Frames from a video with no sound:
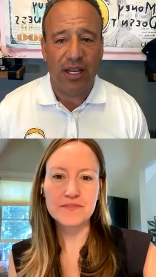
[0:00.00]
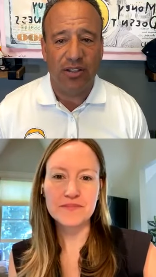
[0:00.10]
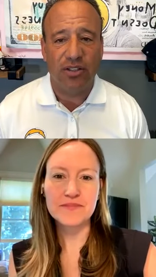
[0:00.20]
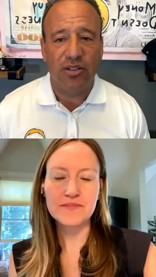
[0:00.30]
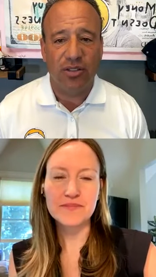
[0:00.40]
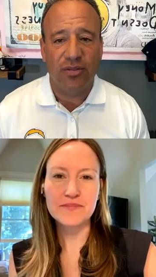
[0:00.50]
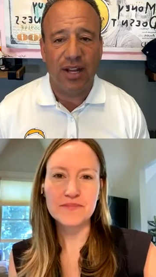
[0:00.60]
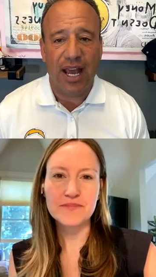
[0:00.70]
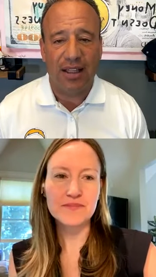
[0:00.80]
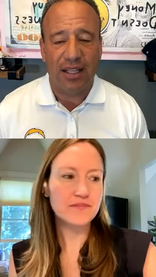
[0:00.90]
Speaker 1: use of an
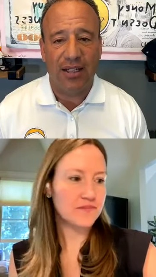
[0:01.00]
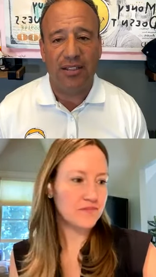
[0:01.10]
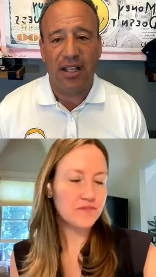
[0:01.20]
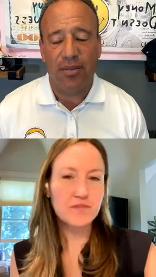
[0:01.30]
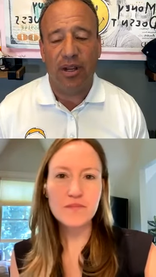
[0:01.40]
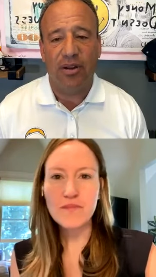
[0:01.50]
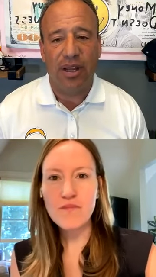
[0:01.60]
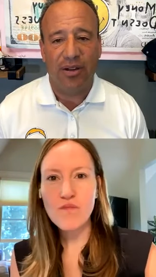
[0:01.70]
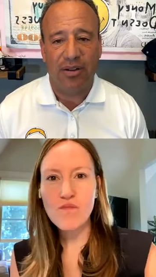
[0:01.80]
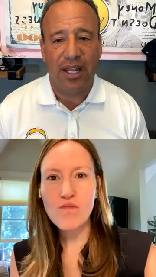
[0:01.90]
athlete, a celebrity, or an
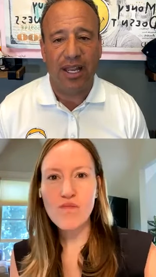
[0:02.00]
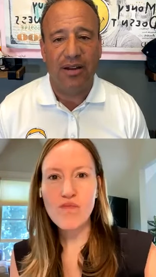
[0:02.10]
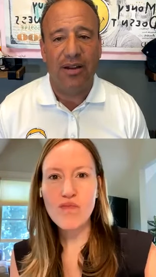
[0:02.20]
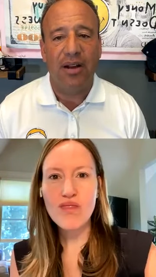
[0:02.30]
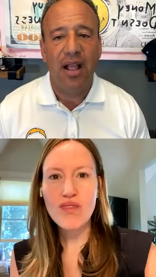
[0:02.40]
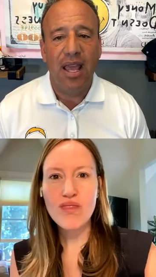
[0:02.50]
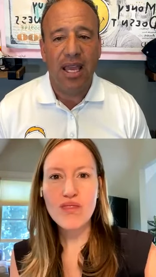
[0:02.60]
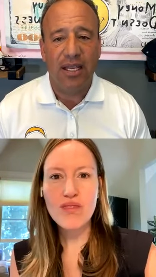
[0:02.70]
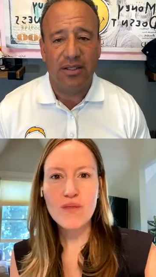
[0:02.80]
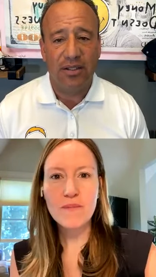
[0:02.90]
entertainer
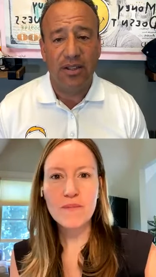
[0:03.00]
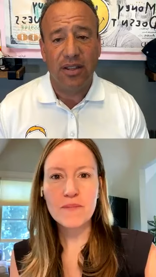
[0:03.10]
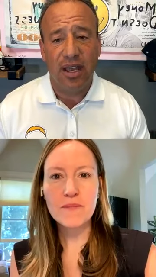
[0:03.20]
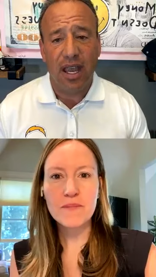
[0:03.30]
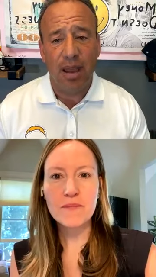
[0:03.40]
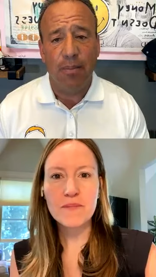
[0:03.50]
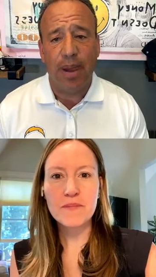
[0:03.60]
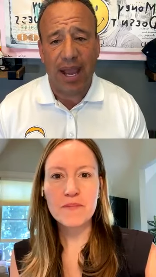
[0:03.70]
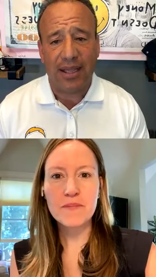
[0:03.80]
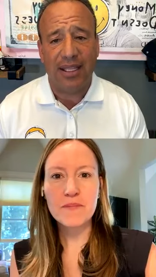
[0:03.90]
is the
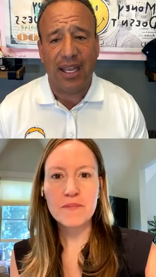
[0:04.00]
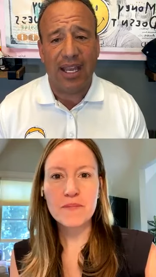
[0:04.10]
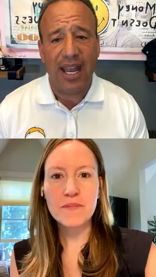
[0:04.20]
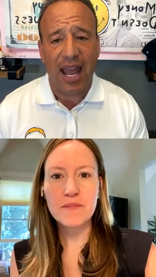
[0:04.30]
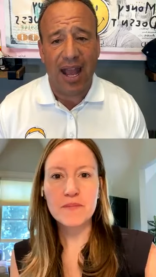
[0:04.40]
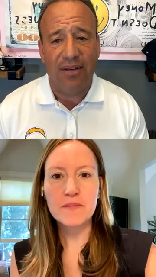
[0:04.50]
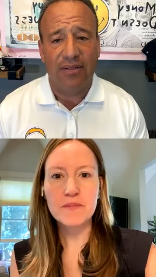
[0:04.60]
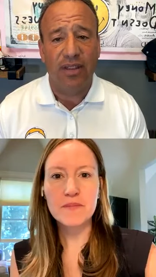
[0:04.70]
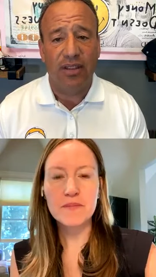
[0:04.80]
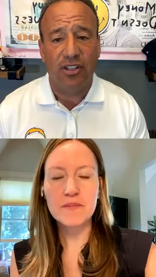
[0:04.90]
impact that they can have,
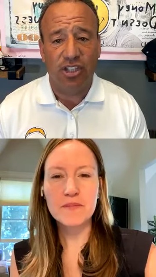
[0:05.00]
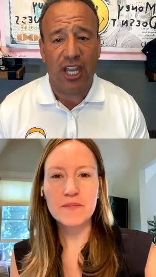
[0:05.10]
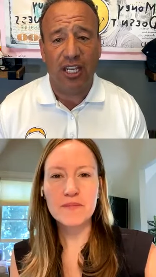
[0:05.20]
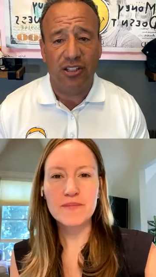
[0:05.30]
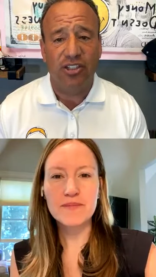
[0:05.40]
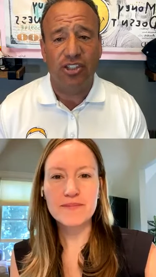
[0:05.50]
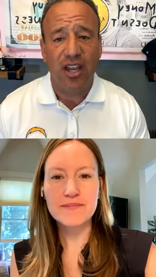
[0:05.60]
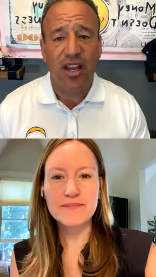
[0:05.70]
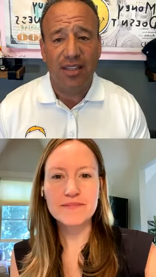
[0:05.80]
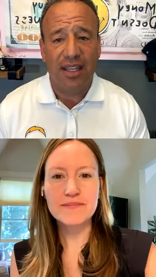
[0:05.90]
this change
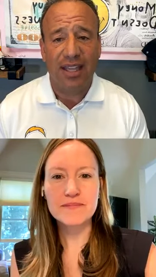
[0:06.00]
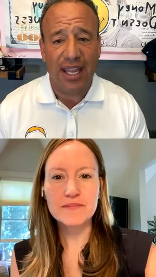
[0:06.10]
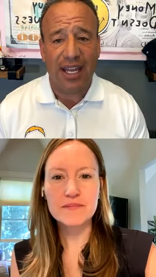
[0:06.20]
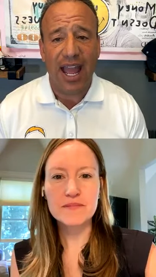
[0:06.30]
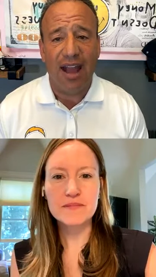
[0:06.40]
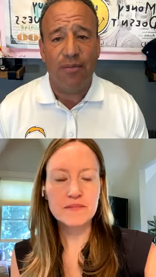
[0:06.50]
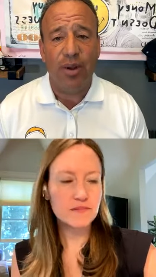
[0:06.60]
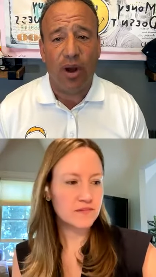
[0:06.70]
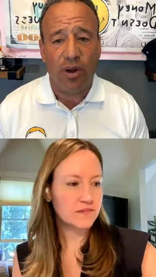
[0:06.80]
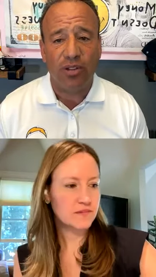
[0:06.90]
that they can have,
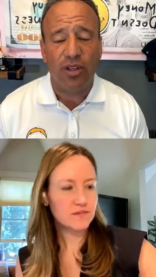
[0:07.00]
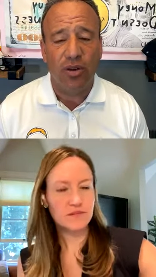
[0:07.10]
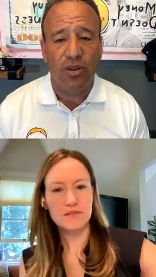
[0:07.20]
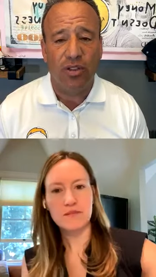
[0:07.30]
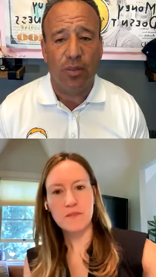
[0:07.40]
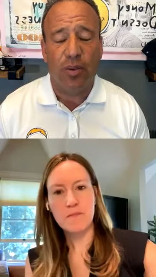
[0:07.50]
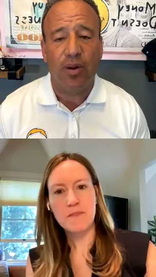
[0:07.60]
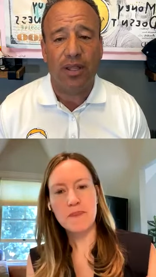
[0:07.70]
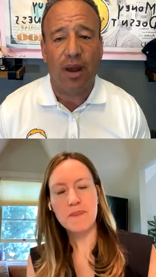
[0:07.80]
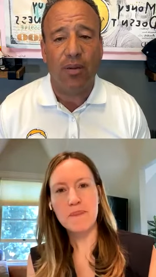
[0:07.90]
but also the
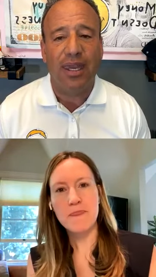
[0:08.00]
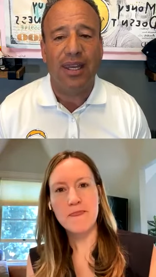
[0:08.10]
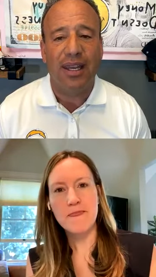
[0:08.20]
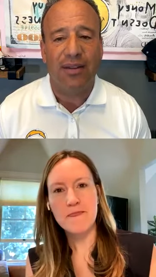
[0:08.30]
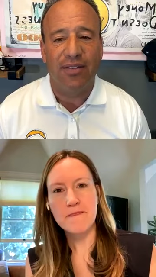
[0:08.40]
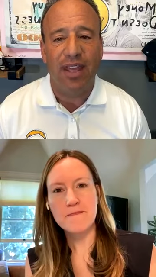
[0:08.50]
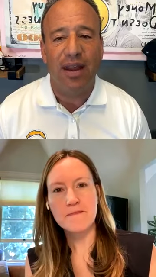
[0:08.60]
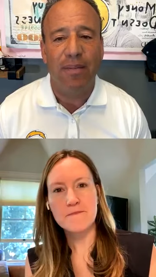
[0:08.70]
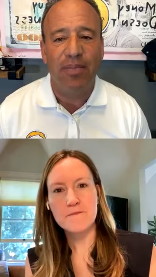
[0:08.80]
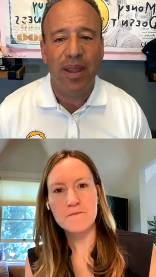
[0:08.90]
support that we can give
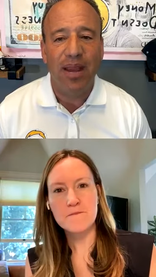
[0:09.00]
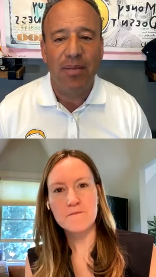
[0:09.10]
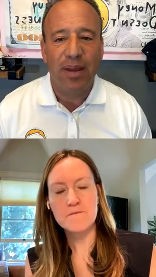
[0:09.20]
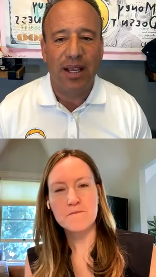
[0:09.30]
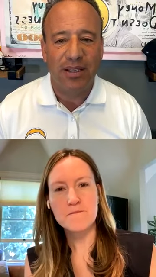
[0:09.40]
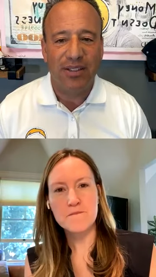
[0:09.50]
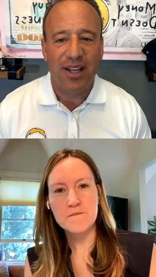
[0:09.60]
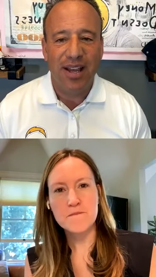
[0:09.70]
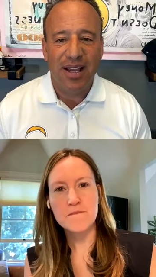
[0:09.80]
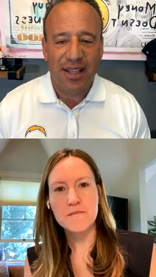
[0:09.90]
them because,
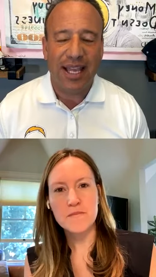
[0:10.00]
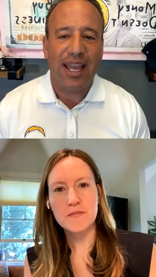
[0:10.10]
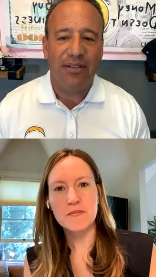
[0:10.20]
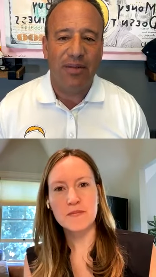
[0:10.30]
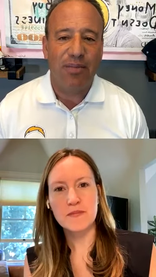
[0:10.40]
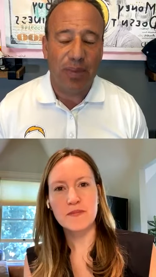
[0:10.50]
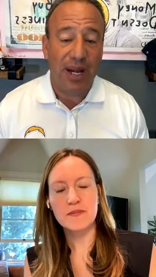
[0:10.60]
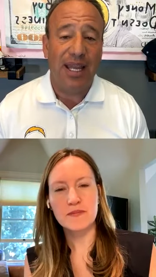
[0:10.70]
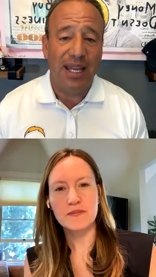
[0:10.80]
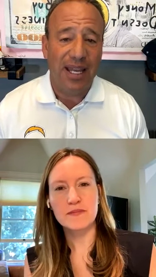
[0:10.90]
like
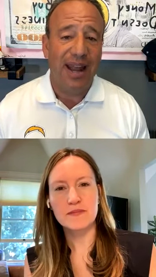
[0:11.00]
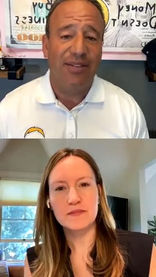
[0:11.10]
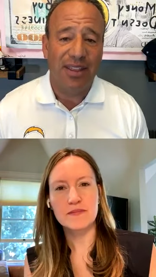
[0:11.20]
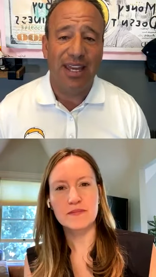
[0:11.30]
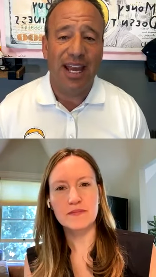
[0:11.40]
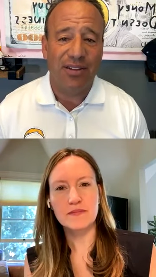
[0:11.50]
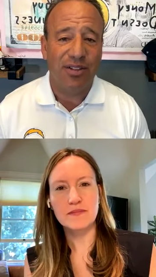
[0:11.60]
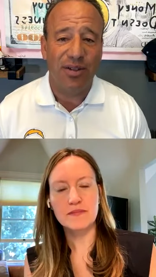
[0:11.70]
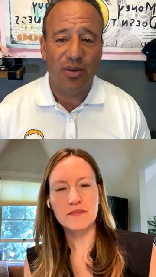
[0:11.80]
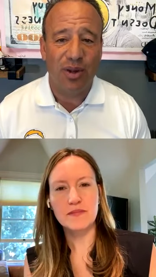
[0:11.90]
everybody and everything else
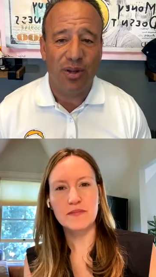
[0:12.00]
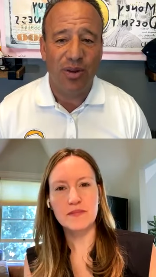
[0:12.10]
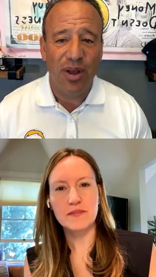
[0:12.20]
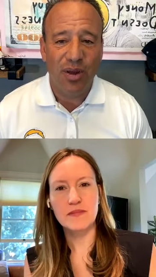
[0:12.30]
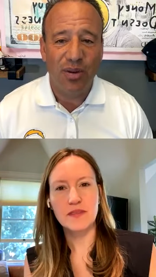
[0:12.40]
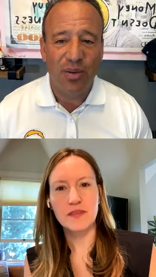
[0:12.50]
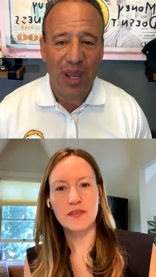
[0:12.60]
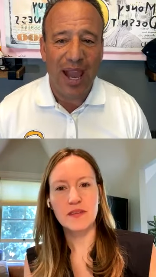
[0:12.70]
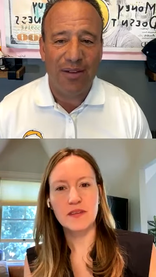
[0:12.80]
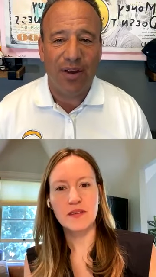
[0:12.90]
in the world, we
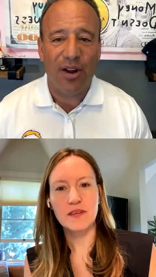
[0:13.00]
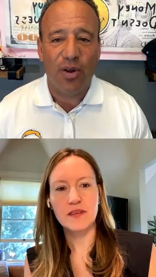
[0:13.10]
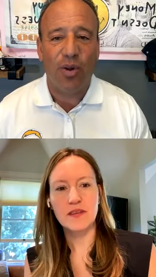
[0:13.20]
have our core